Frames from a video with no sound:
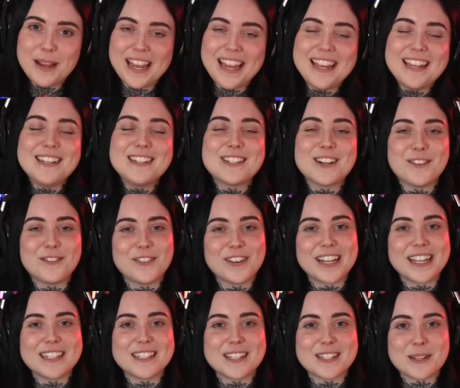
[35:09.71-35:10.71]
and don't
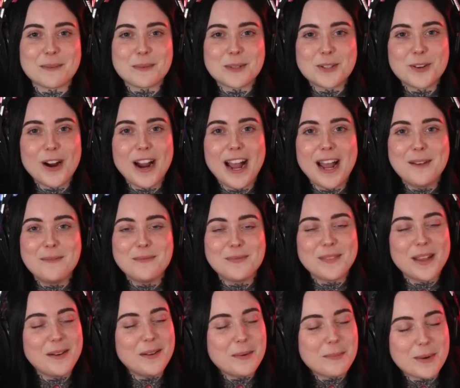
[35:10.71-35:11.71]
forget to subscribe. I
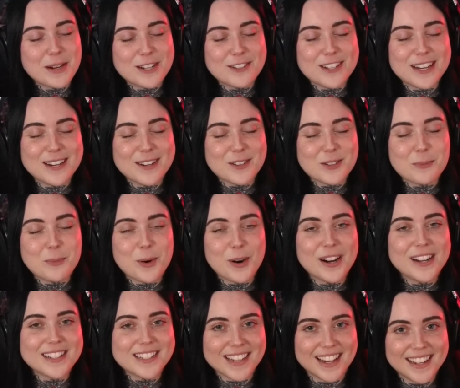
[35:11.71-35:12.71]
would appreciate your support a
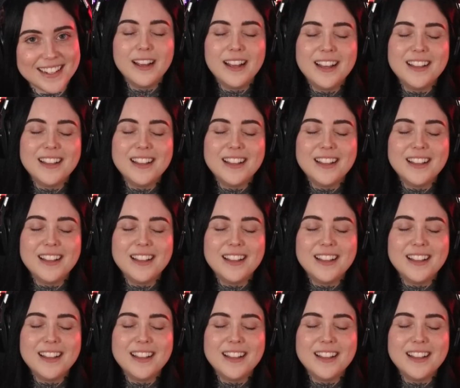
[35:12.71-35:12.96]
ton.